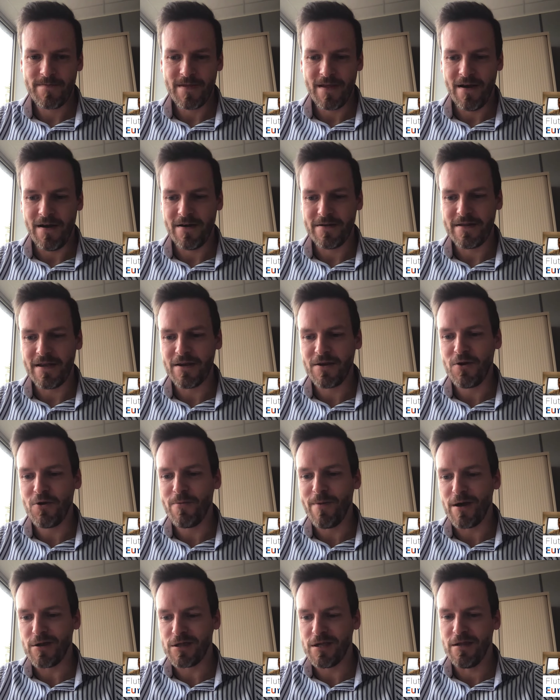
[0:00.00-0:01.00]
Thank
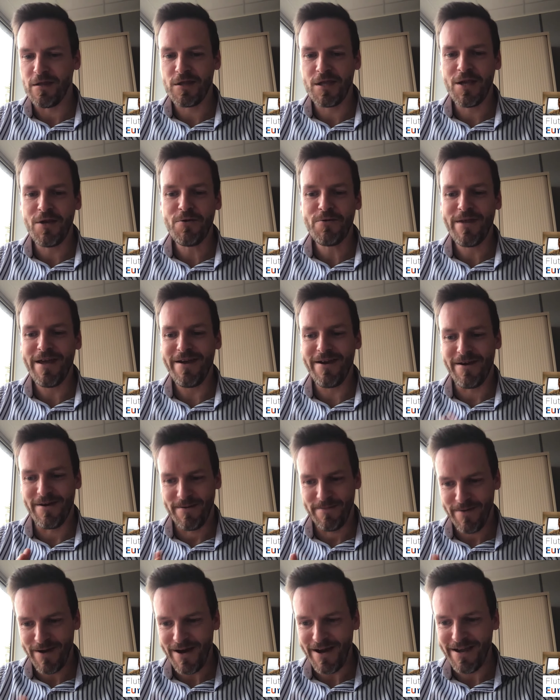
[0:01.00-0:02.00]
you, Marcin. See you
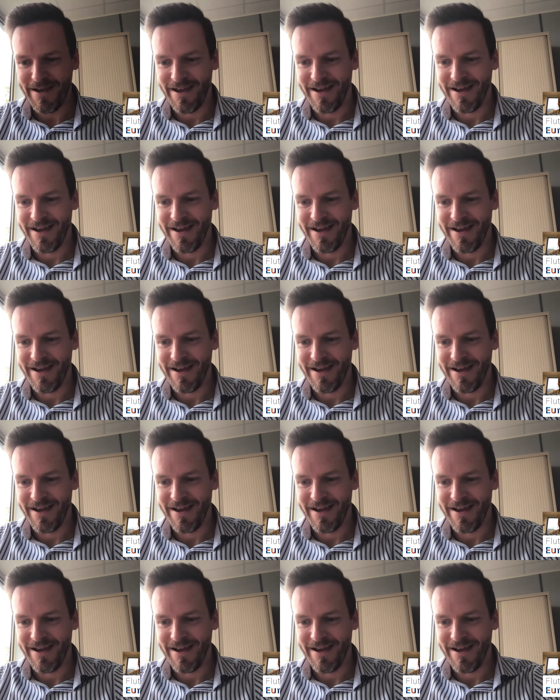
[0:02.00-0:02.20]
there. Bye.